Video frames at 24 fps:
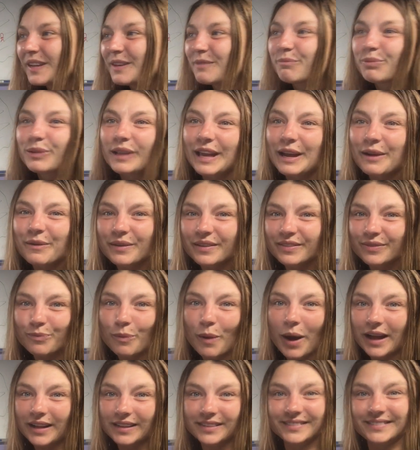play with
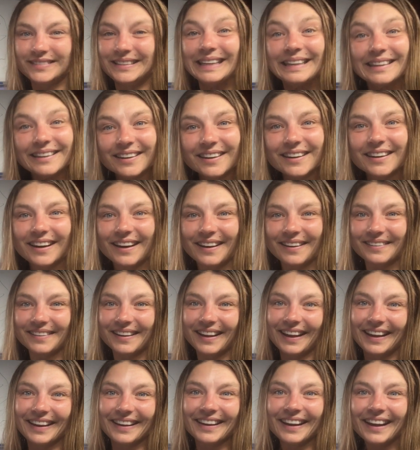wild deer and
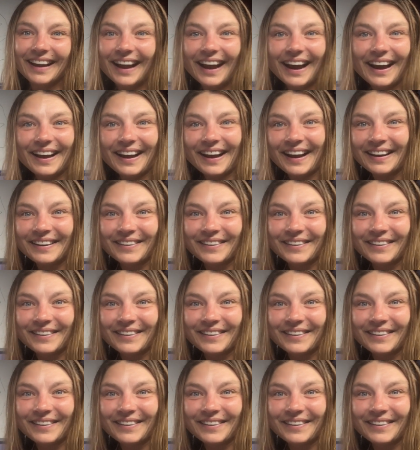like I,